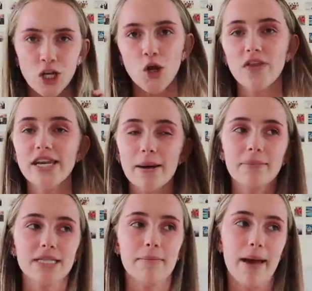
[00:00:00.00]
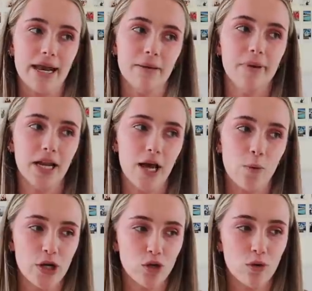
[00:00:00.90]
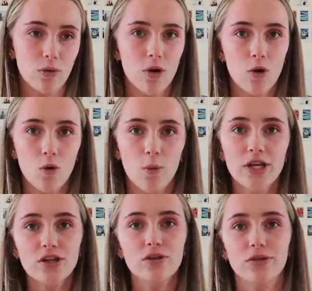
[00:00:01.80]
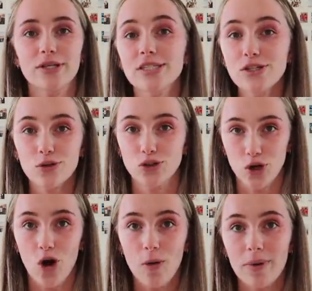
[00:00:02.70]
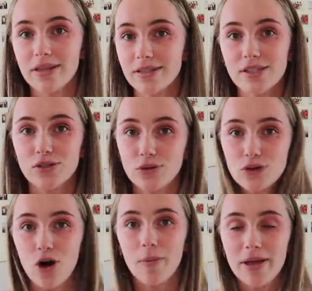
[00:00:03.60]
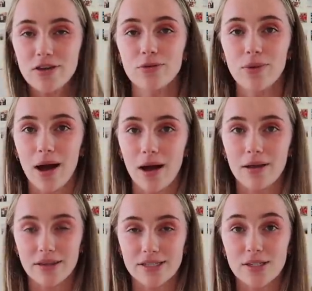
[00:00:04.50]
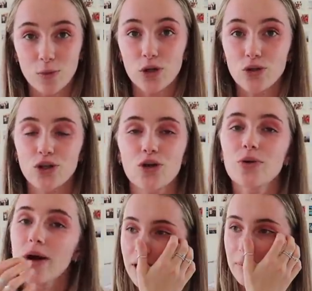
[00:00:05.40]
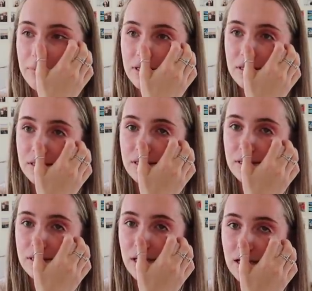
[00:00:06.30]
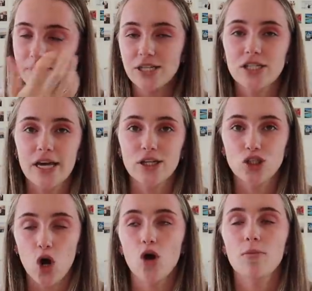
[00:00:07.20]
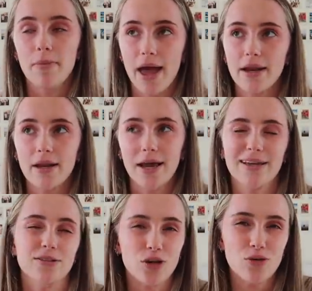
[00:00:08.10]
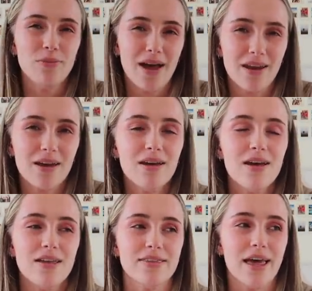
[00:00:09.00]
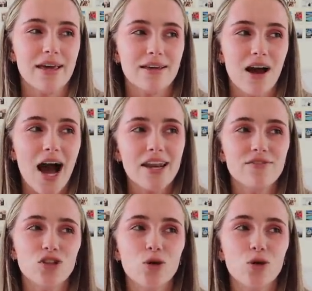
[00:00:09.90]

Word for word: Not that numbers like matter, but like when you're, when you, this is your job, when this is your job and you, this is what you do, numbers as much as they don't matter, like don't matter, they kind of